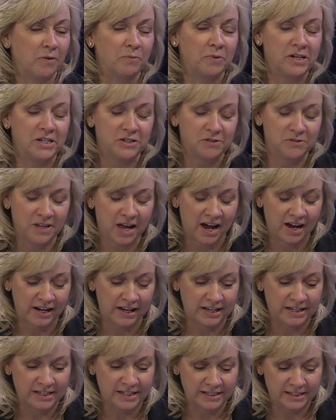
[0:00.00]
We do that
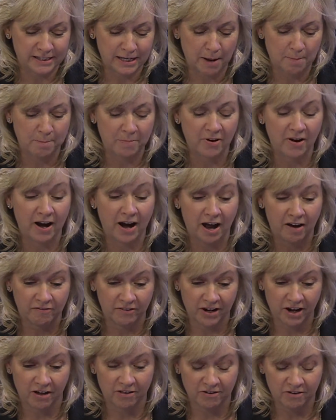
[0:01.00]
in December
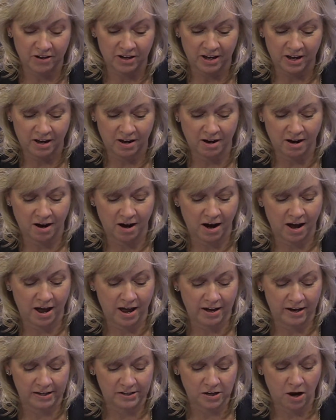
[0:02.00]
every other year,
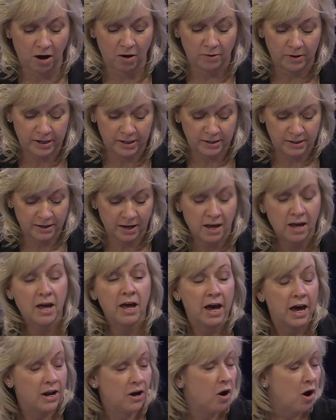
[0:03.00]
and it's always
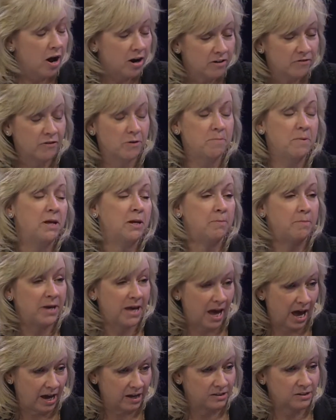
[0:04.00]
an honor for me to be
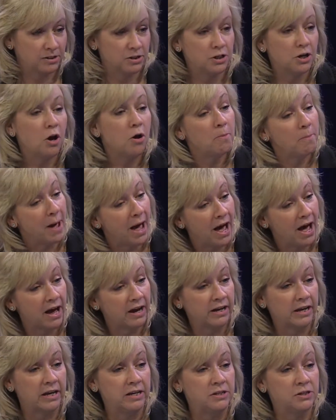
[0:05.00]
asked mm. to go mm.
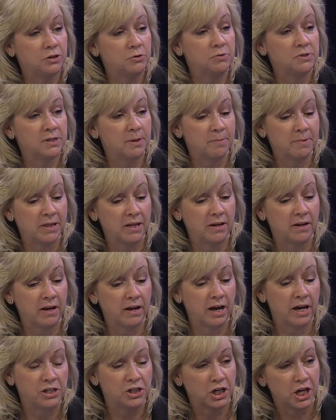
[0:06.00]
back and do some of the
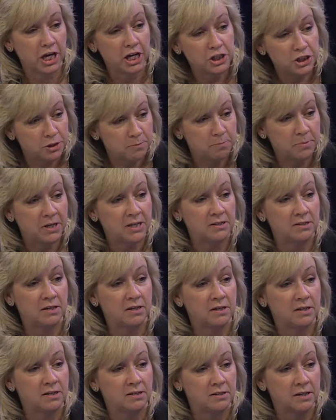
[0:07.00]
education
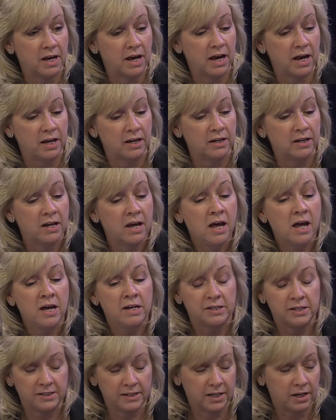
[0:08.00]
pieces and
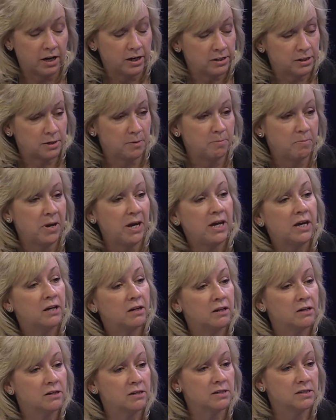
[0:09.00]
to sit on some
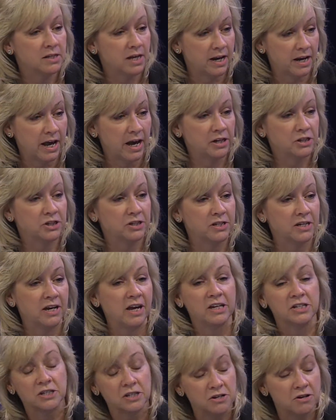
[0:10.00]
panels and actually
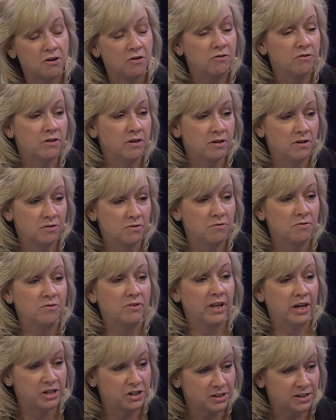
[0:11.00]
get to know the new
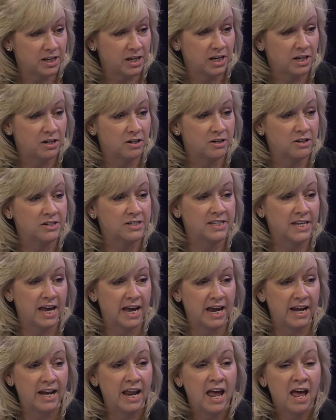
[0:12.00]
legislators.
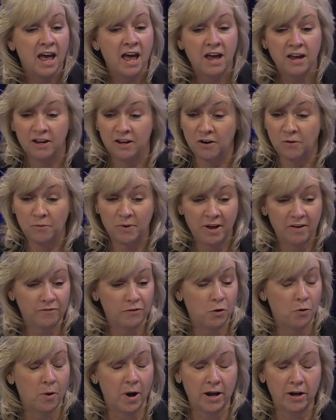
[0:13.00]
And, you know, we have
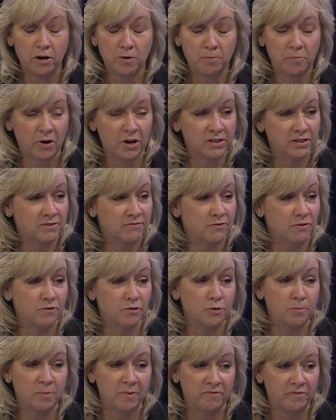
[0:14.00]
quite an impressive
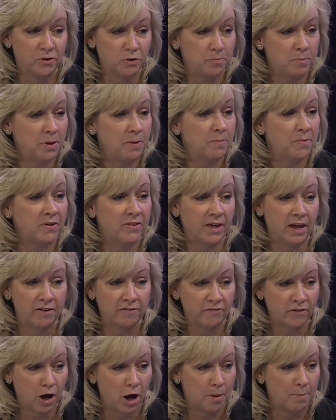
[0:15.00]
group of new people that
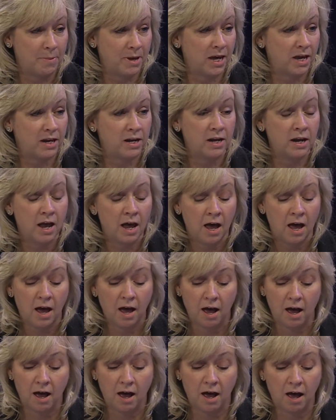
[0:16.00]
have mm. come in.
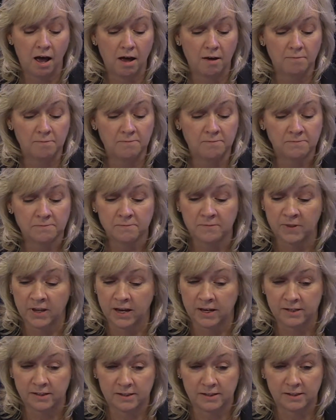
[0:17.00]
Um,
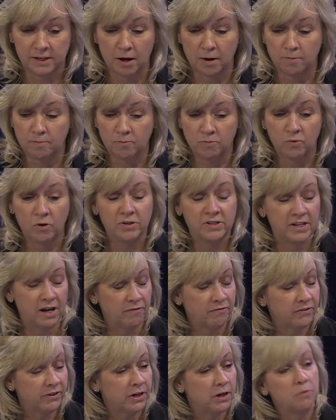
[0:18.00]
some
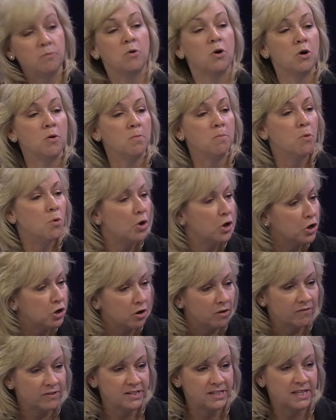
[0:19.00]
definitely were more
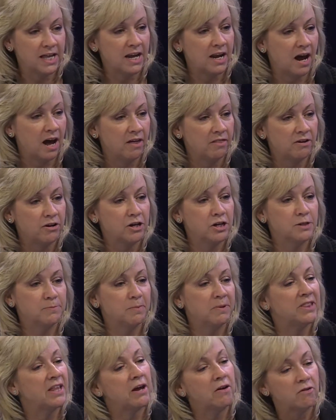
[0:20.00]
nervous than others,
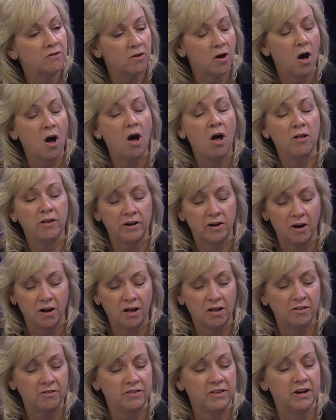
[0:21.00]
but they're all in
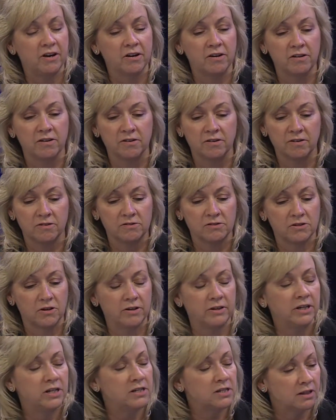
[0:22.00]
all, they're
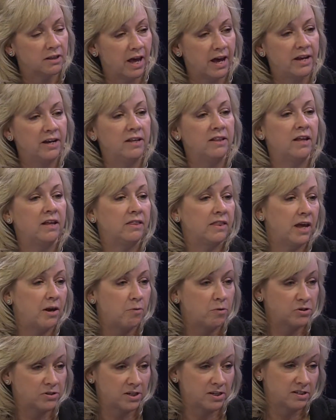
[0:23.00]
certainly delighted that they
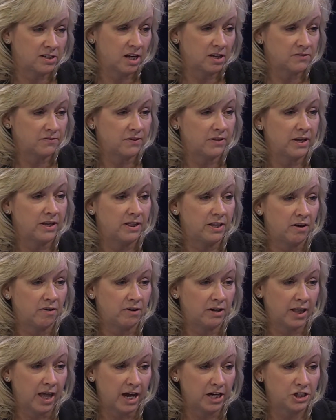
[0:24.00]
were successful in their mm.
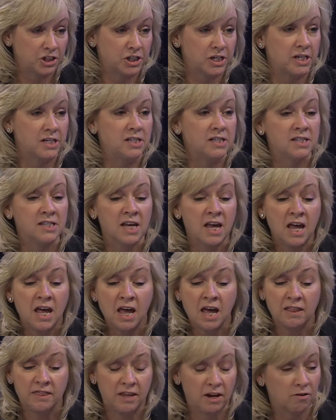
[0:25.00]
elections.
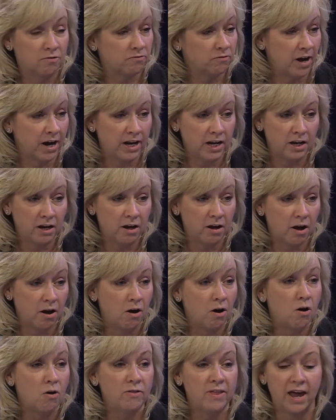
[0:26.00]
They're ready to
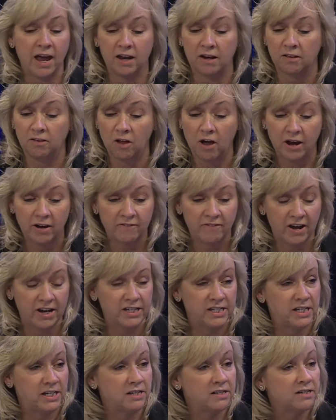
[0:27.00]
go. They had a lot of
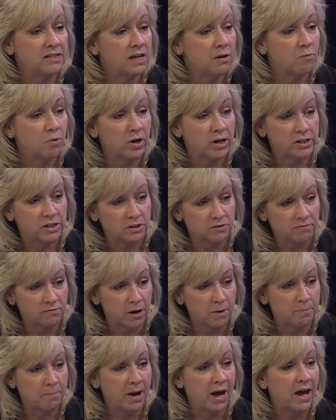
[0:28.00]
ideas they wanted to
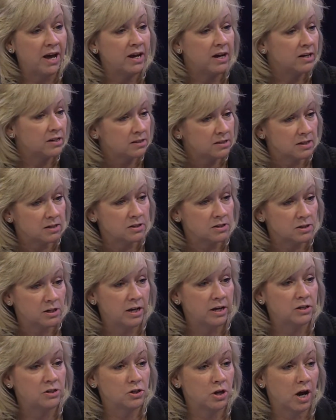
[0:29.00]
run by us and,
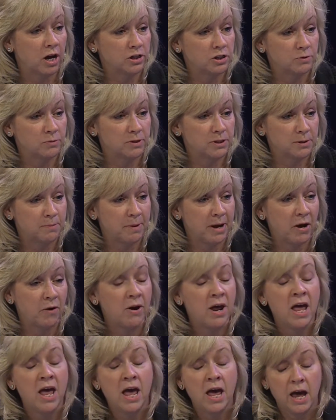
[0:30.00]
and talk to us about.
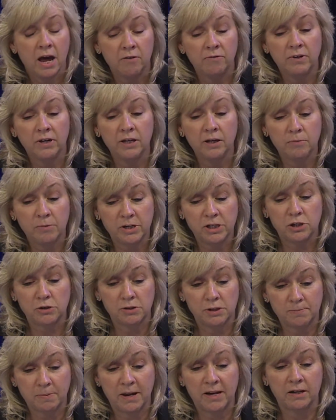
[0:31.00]
And really, we do
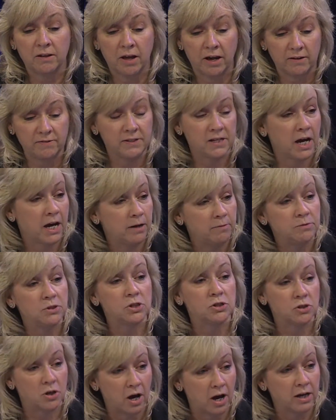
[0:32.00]
spend a lot of time
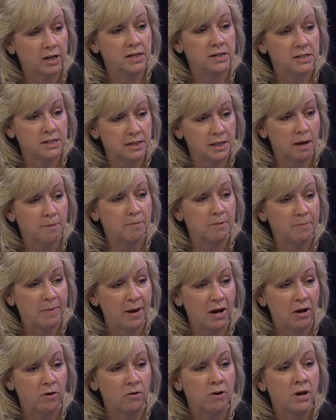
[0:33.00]
just talking to them
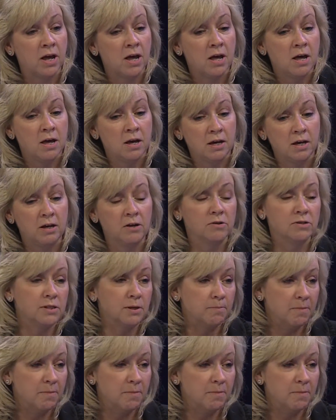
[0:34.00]
about, you know, some